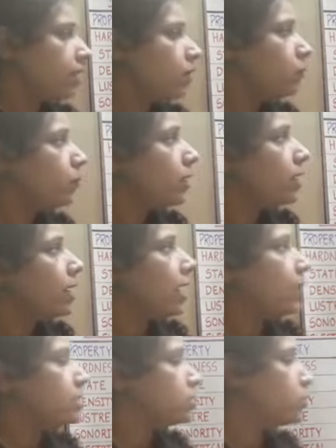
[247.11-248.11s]

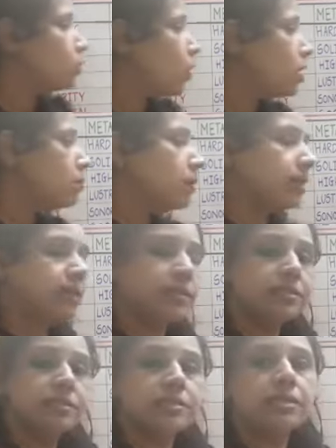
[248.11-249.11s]
whereas
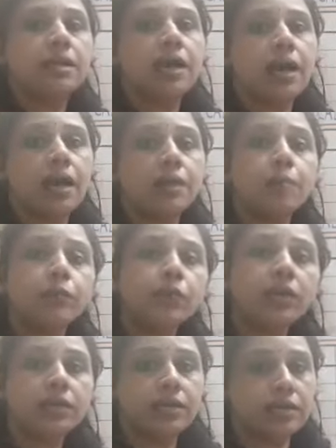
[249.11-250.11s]
non-metals are poor
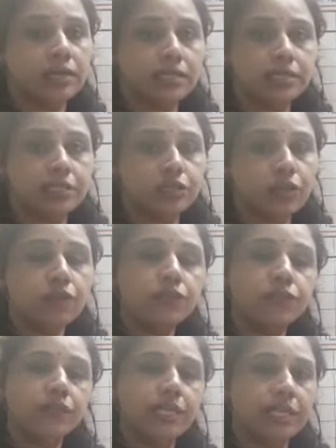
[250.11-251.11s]
conductors of
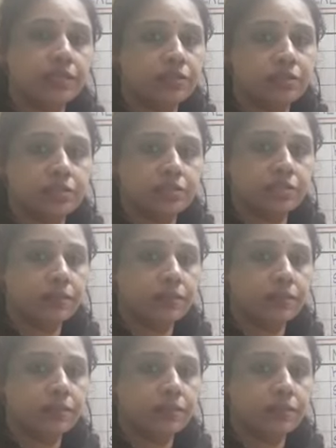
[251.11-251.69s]
electricity.